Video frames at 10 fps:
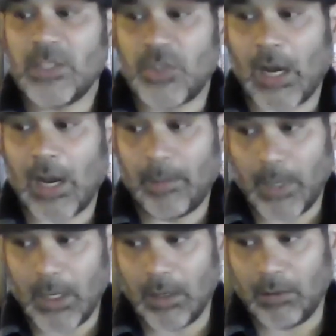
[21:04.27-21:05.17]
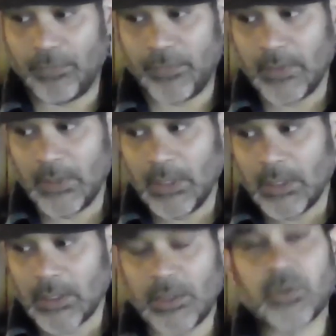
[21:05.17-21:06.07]
job of
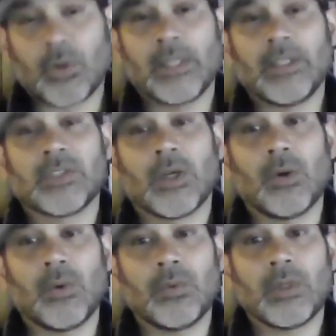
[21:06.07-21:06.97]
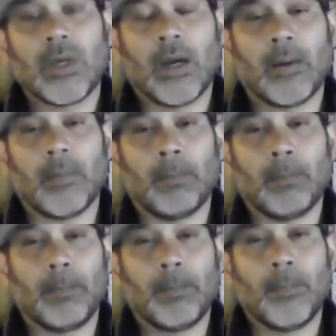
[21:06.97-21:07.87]
controlling the zone,
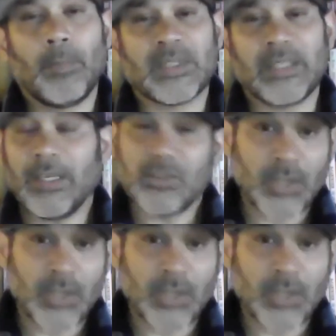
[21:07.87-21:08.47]
but the hitters